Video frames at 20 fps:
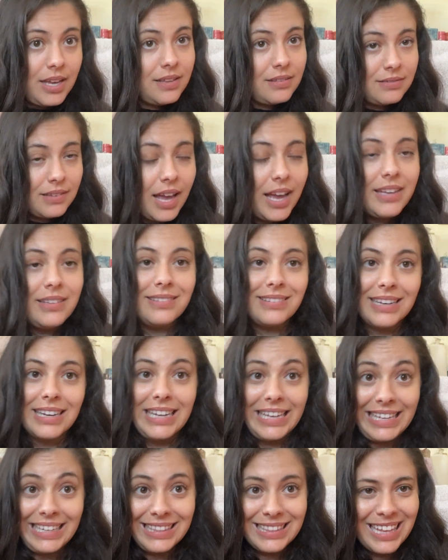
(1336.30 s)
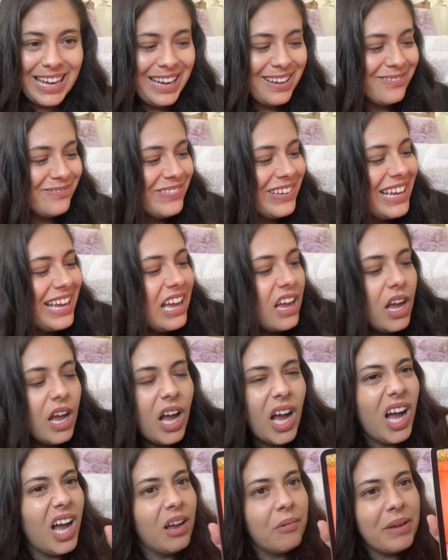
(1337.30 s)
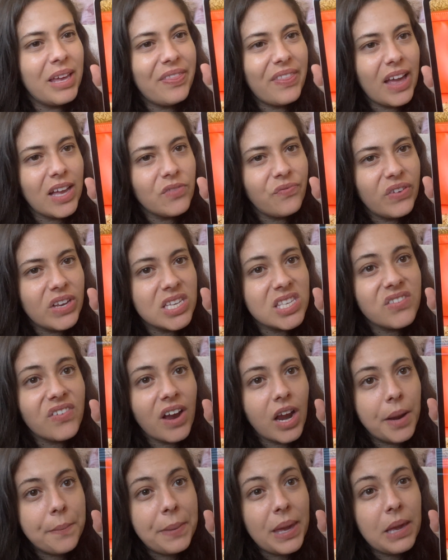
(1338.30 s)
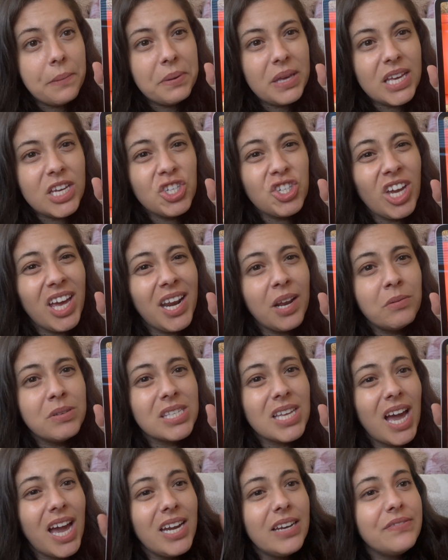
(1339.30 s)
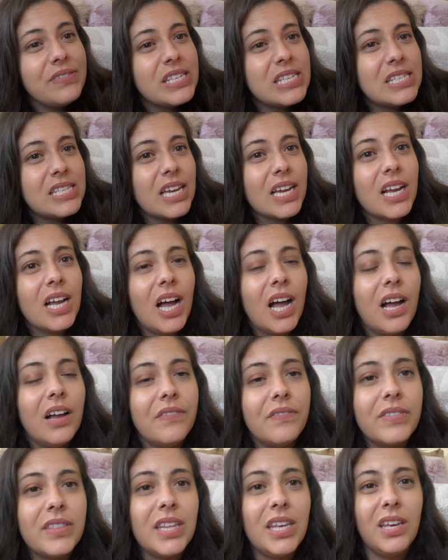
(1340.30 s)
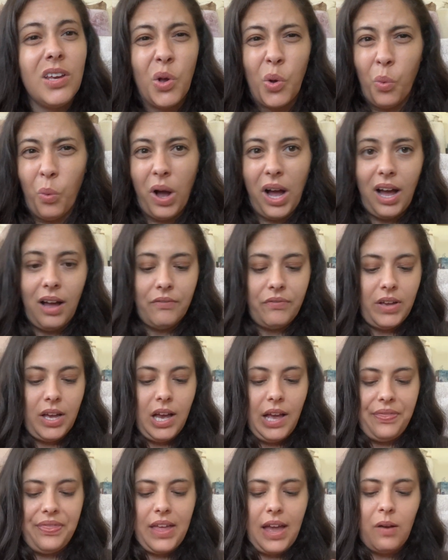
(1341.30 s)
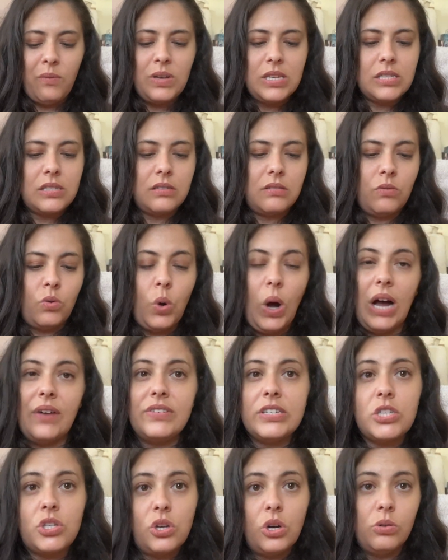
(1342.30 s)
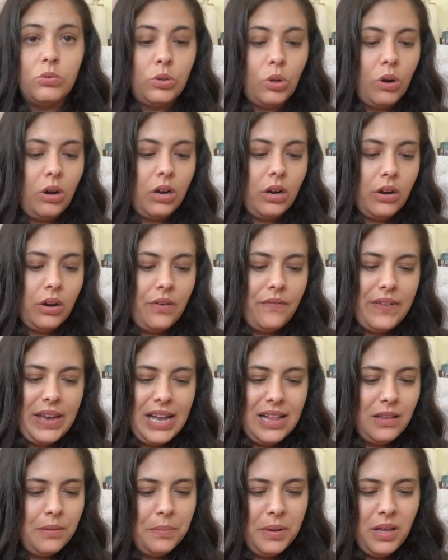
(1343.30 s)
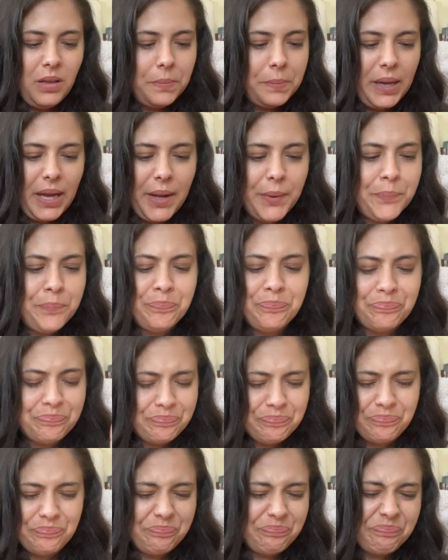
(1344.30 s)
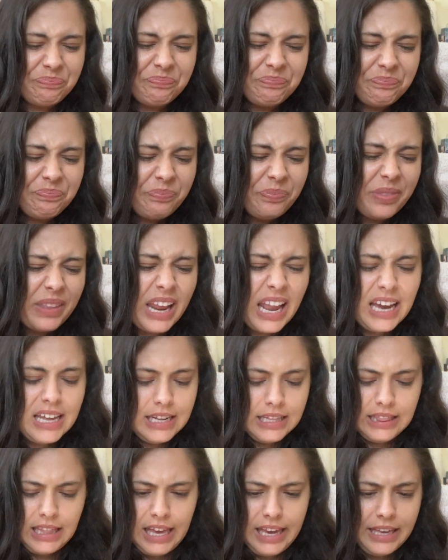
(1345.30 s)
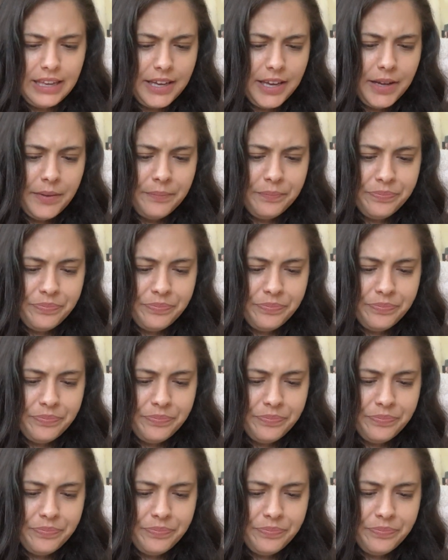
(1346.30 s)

I need them. And that feels very babyish, and I was kind of sick of the guava, and guava's no longer available, but I didn't like it.